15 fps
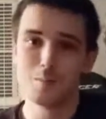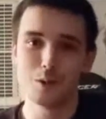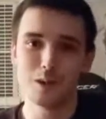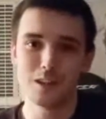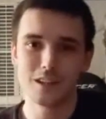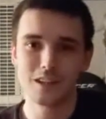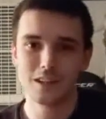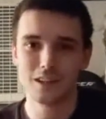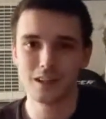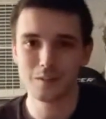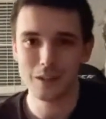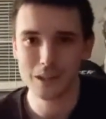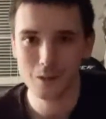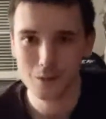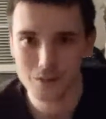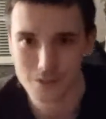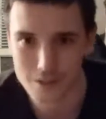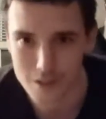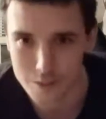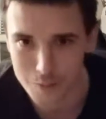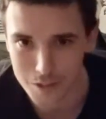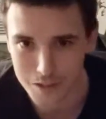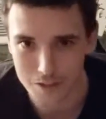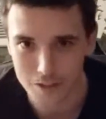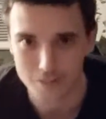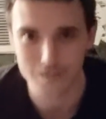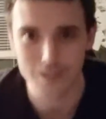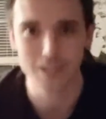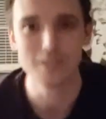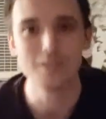But I know this has been a
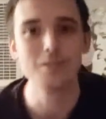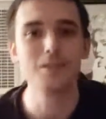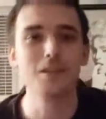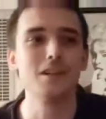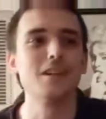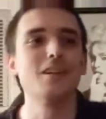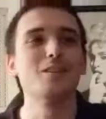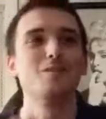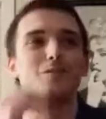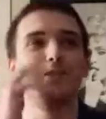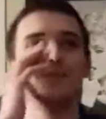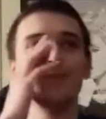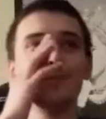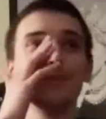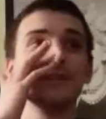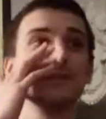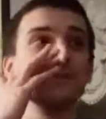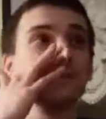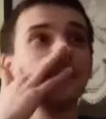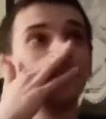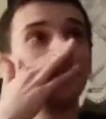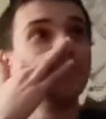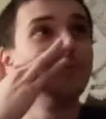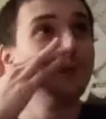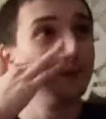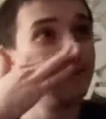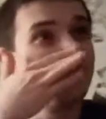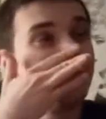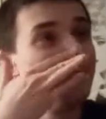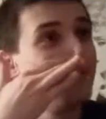long video, 50 minutes long,
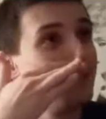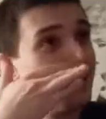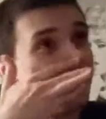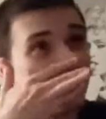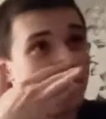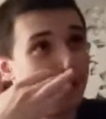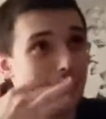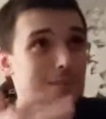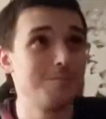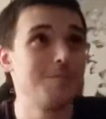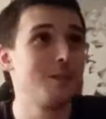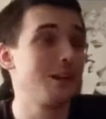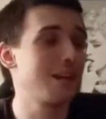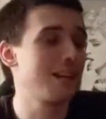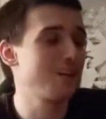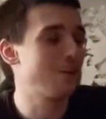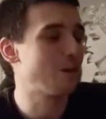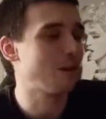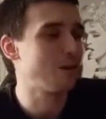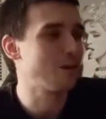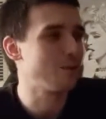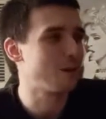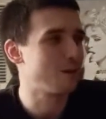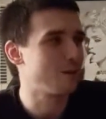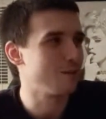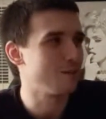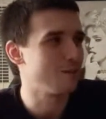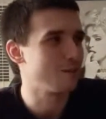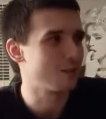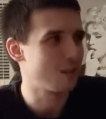but you know, I'm talking about all
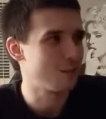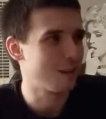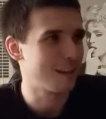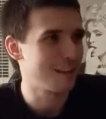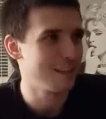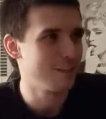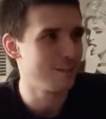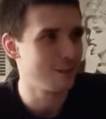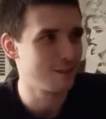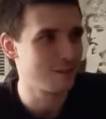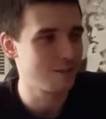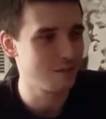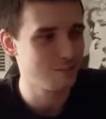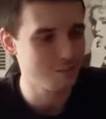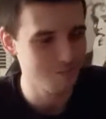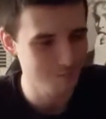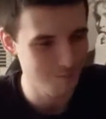Marvel Cinematic Universe